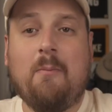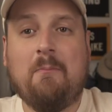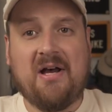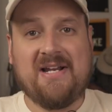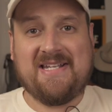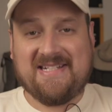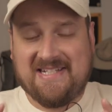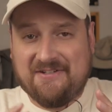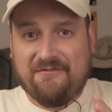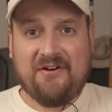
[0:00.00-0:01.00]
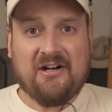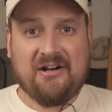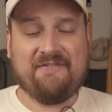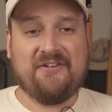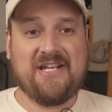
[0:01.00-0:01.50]
But it's this
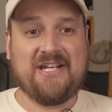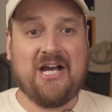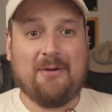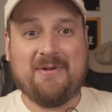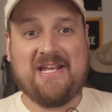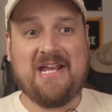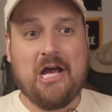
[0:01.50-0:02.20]
very funny comedy